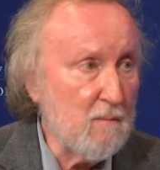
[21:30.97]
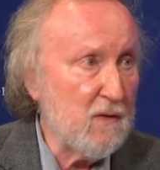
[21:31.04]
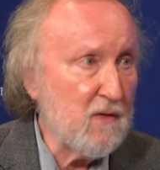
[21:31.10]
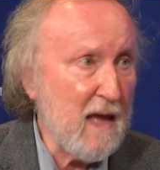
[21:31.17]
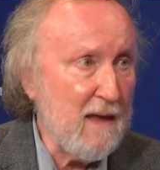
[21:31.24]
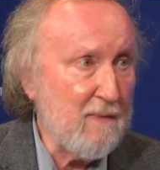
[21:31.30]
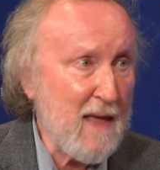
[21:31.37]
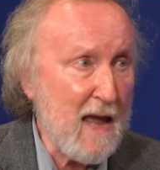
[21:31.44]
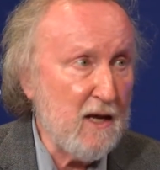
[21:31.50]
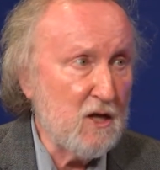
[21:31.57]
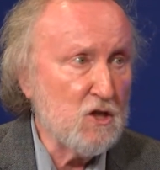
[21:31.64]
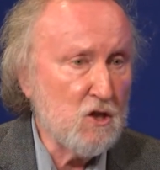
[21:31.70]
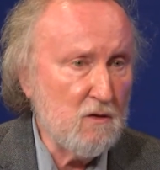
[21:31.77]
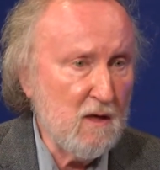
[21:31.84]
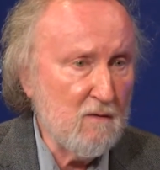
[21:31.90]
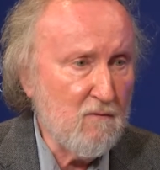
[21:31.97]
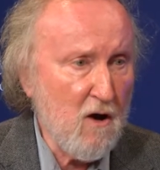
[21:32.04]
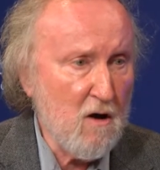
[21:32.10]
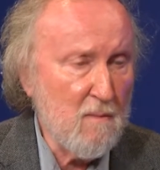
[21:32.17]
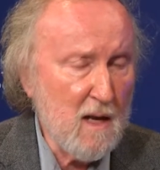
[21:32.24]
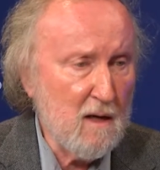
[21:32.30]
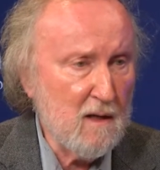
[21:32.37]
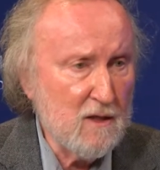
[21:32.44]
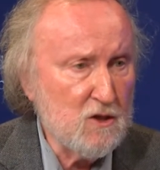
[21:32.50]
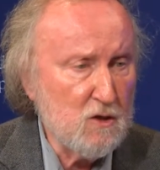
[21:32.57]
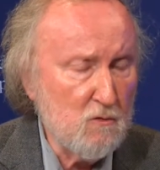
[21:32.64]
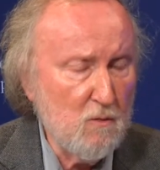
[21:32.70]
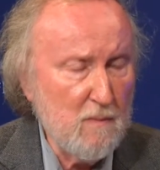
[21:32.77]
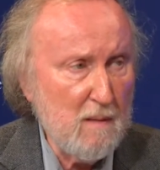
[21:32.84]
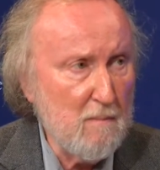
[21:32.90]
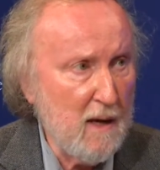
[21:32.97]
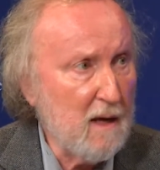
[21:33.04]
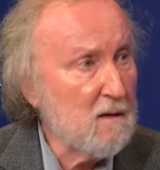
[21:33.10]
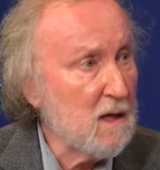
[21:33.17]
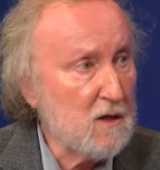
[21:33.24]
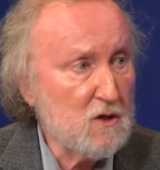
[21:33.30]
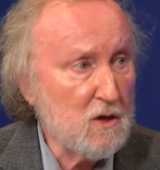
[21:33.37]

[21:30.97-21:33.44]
But that issue, the environmental issue, will be big next year.